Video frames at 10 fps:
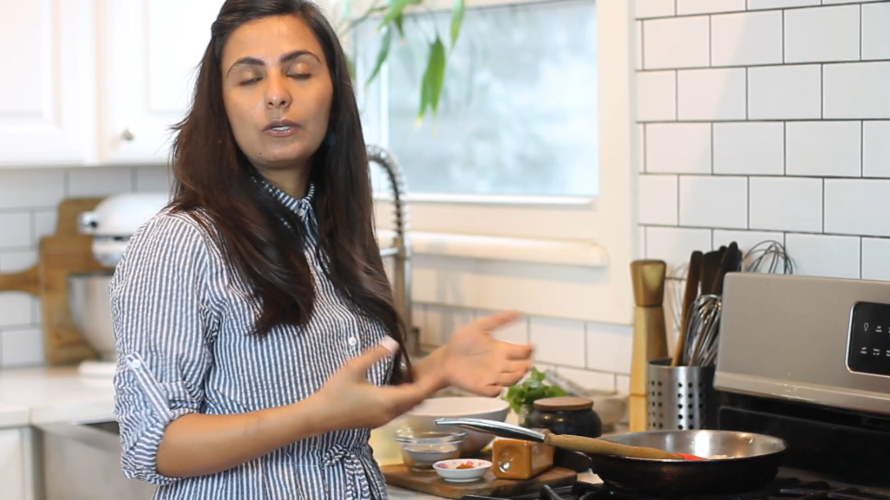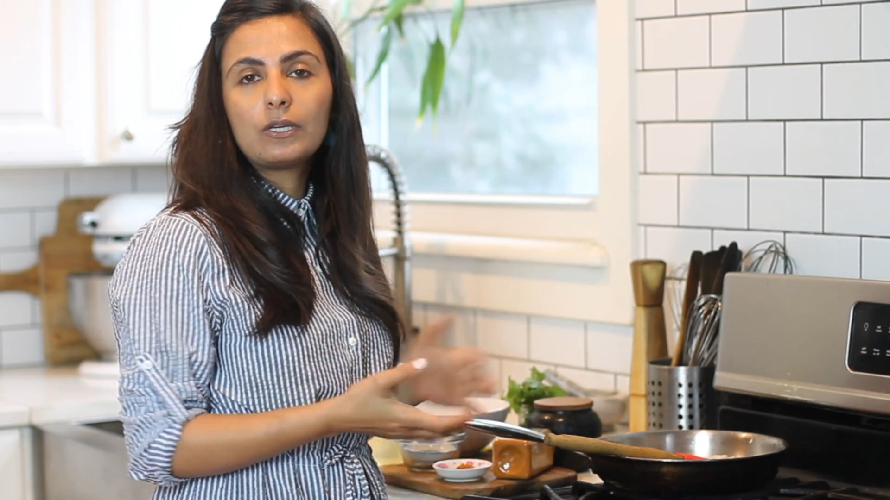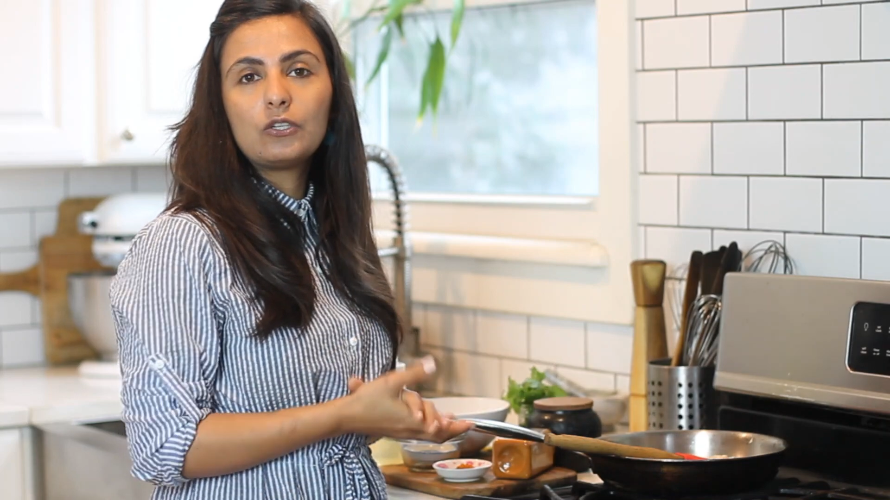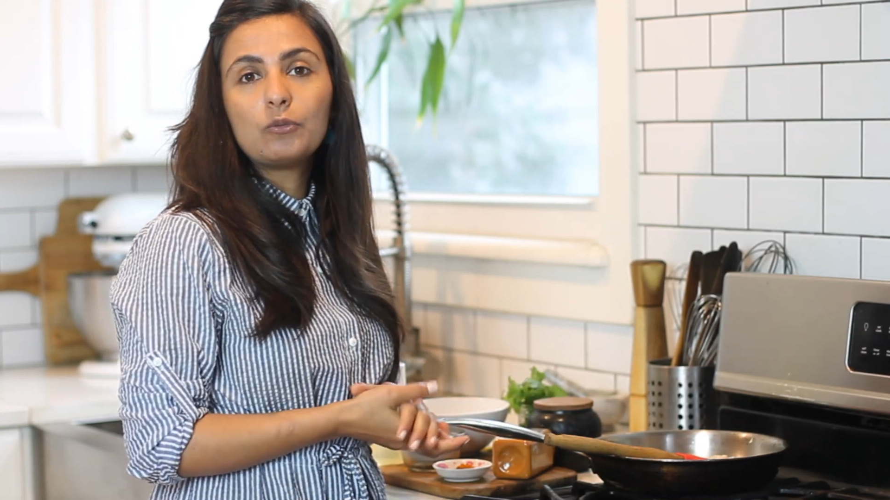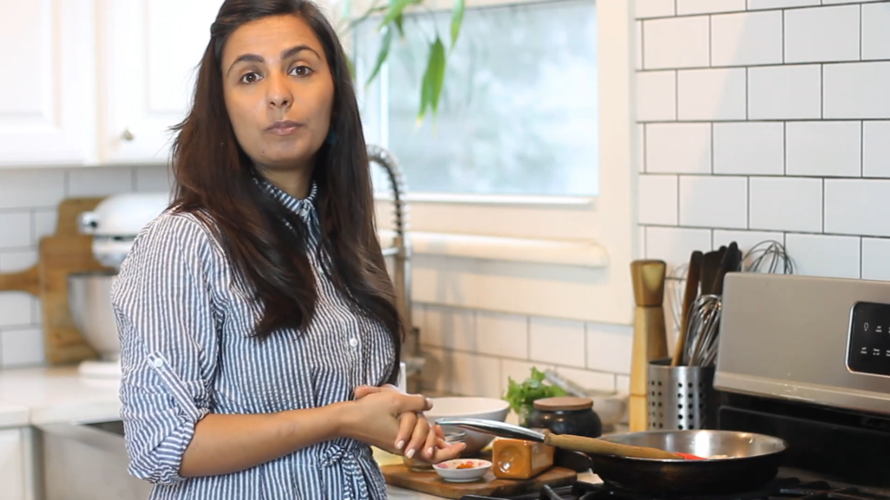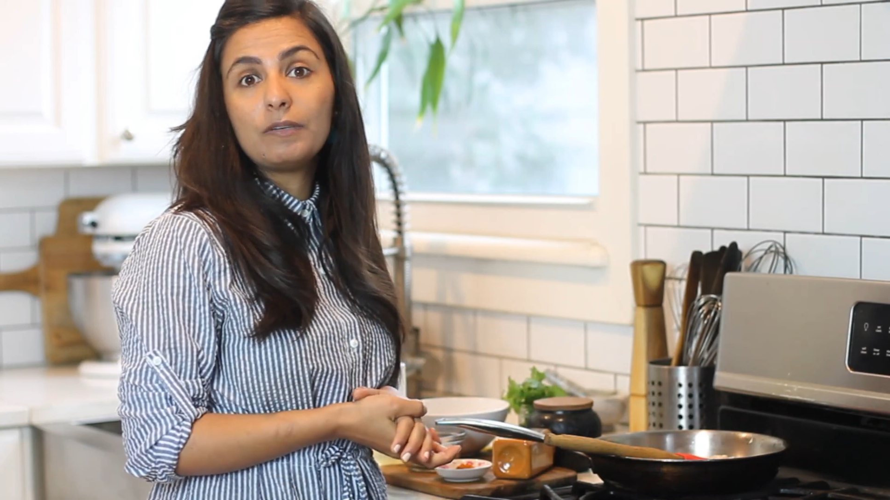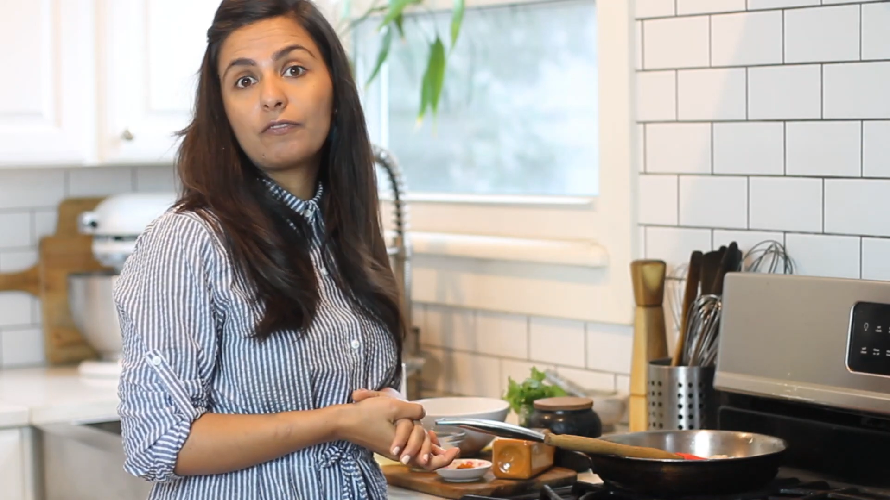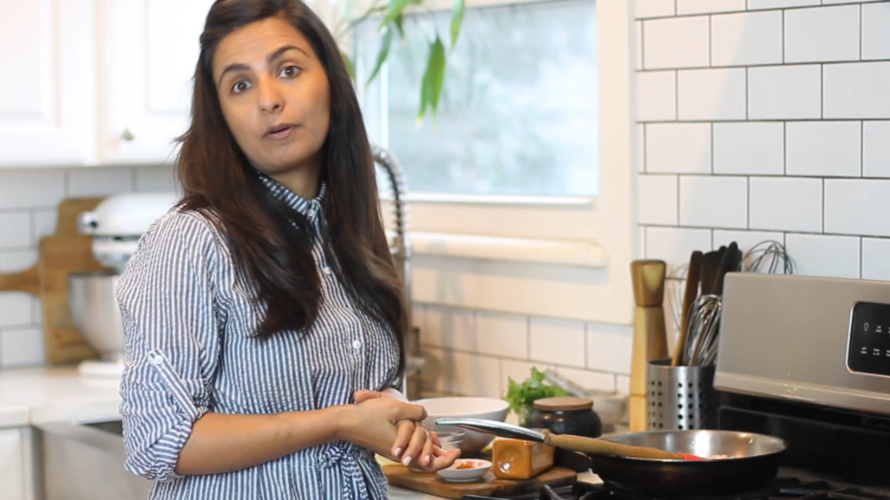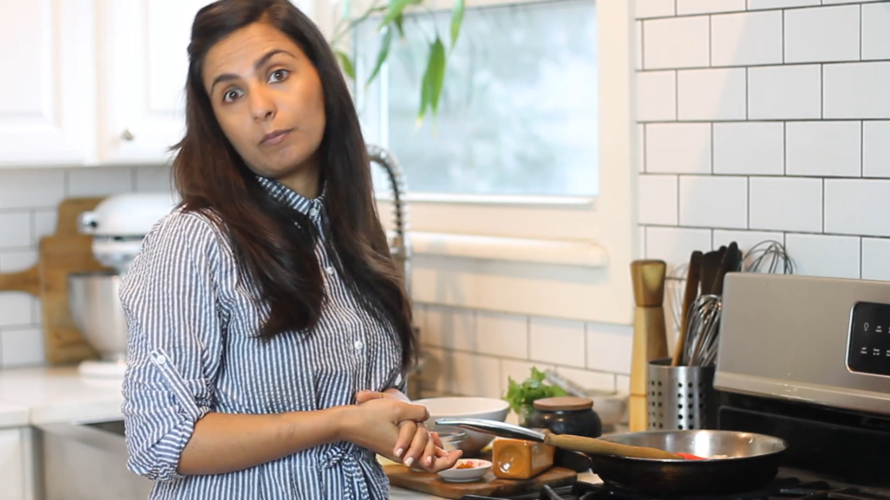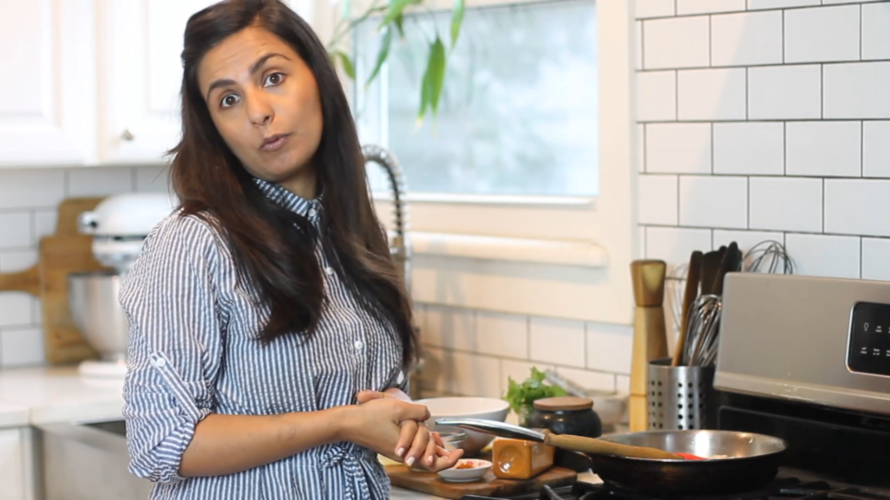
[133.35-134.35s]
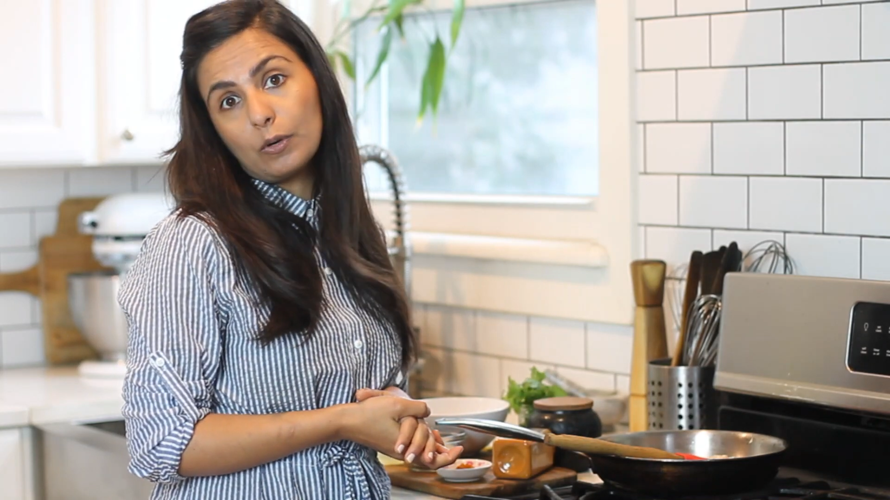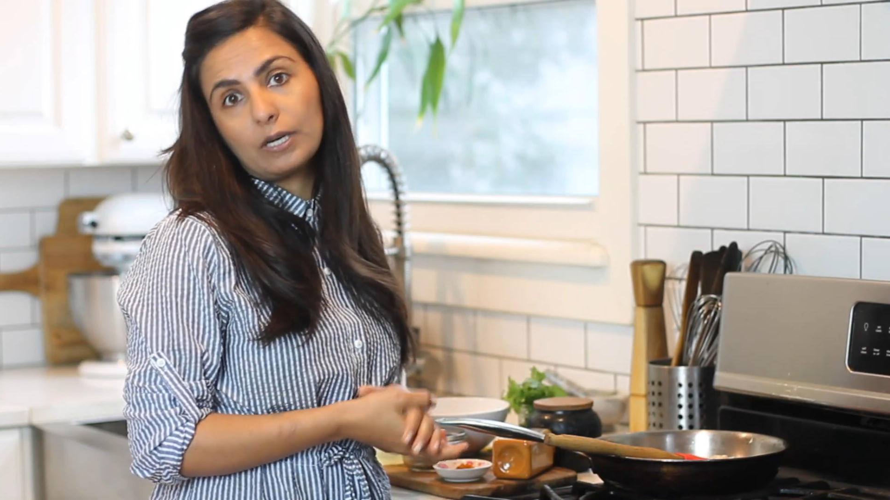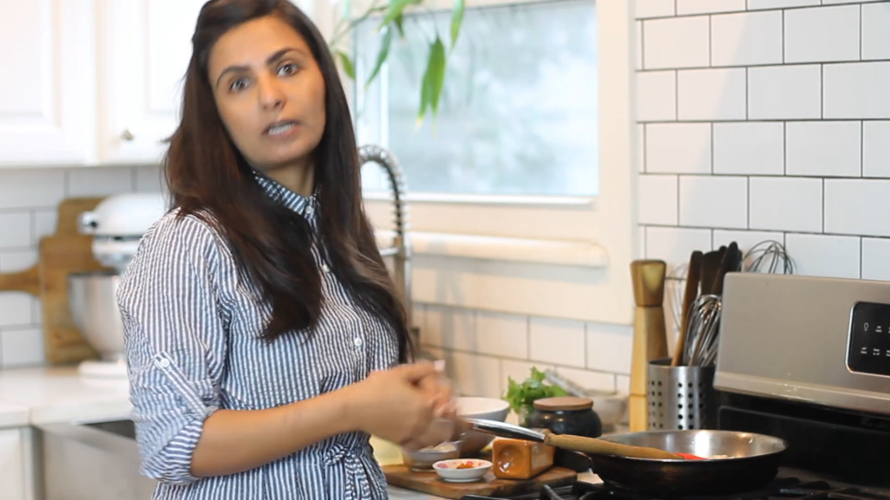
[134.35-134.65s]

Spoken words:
can do beef or pork.